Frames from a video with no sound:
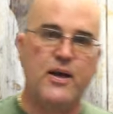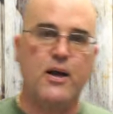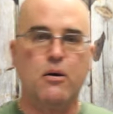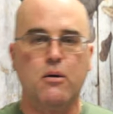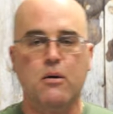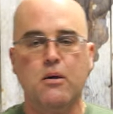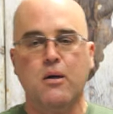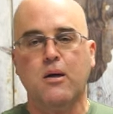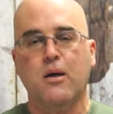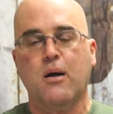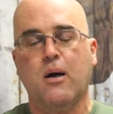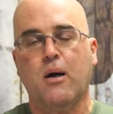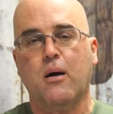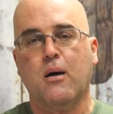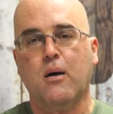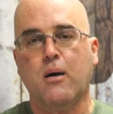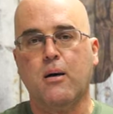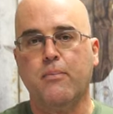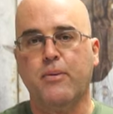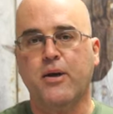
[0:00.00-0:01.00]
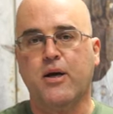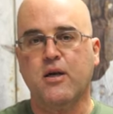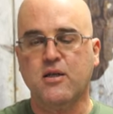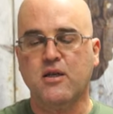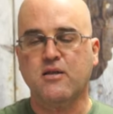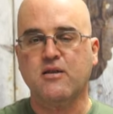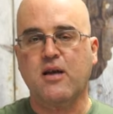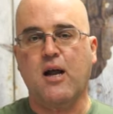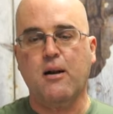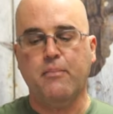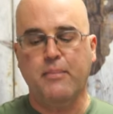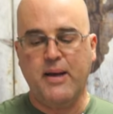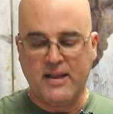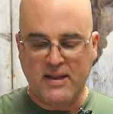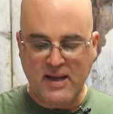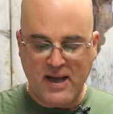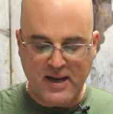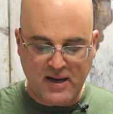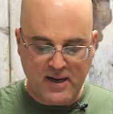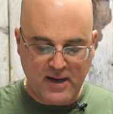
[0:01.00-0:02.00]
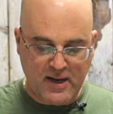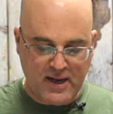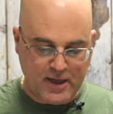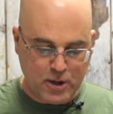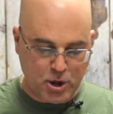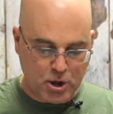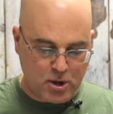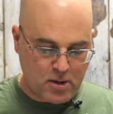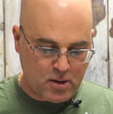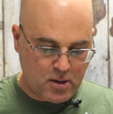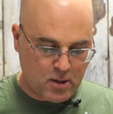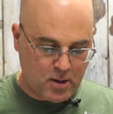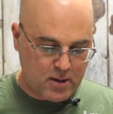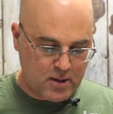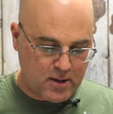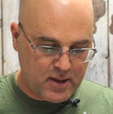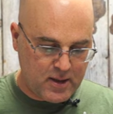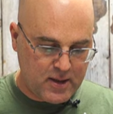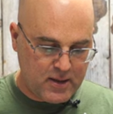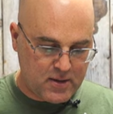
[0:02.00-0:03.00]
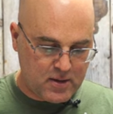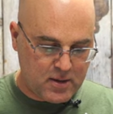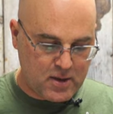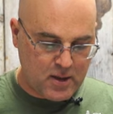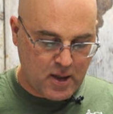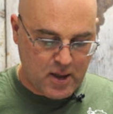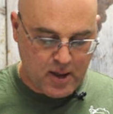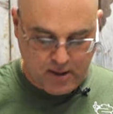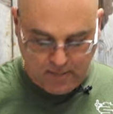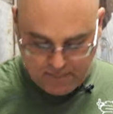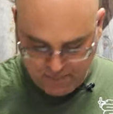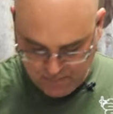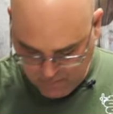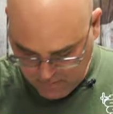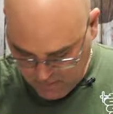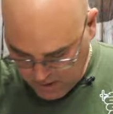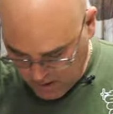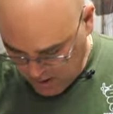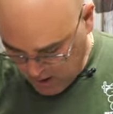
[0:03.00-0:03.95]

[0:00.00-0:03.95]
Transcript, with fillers: it in there uh, because it's got to make that connection on the inside.